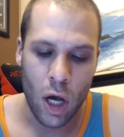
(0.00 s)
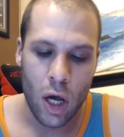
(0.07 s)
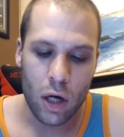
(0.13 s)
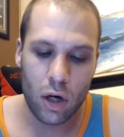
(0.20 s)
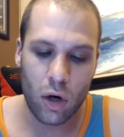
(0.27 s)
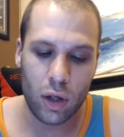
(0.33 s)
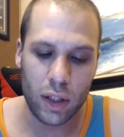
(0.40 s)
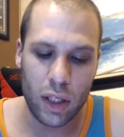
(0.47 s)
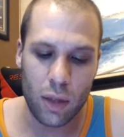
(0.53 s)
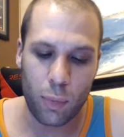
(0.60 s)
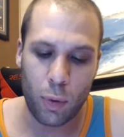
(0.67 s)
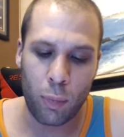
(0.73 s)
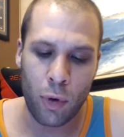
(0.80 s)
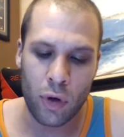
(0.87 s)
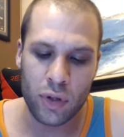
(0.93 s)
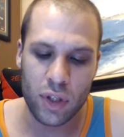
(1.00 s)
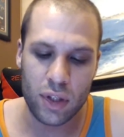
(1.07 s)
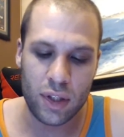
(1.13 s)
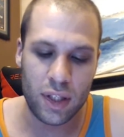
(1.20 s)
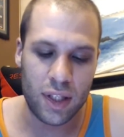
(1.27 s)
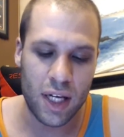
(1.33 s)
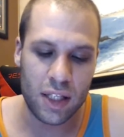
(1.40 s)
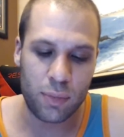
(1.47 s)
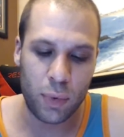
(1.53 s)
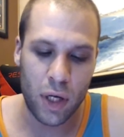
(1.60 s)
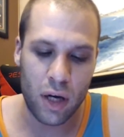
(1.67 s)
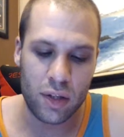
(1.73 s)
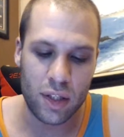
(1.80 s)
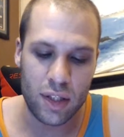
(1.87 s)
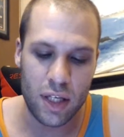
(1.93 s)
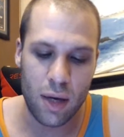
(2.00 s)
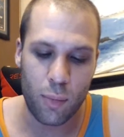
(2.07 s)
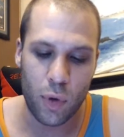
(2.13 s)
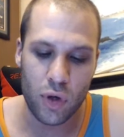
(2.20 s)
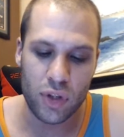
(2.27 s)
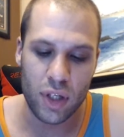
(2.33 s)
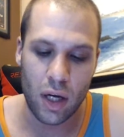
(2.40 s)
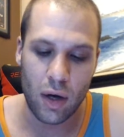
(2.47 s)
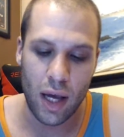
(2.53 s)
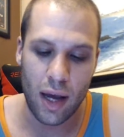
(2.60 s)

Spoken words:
Currently, the proposal is to test players and team personnel